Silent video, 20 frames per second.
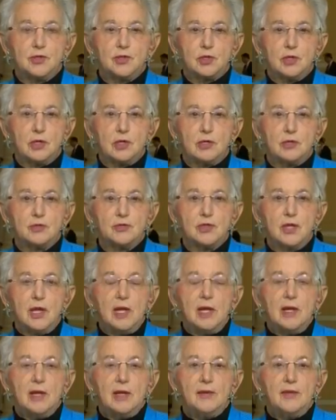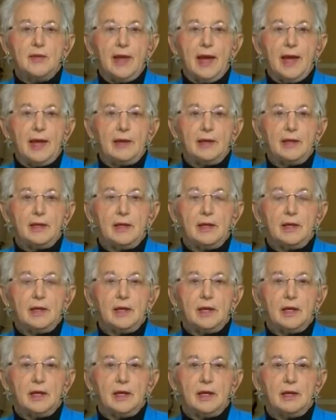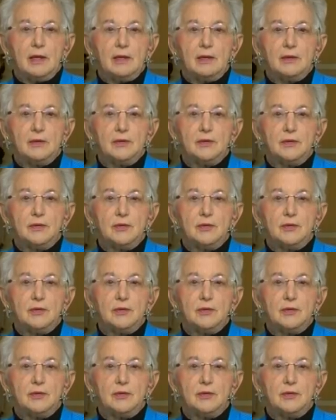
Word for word: shows that uh,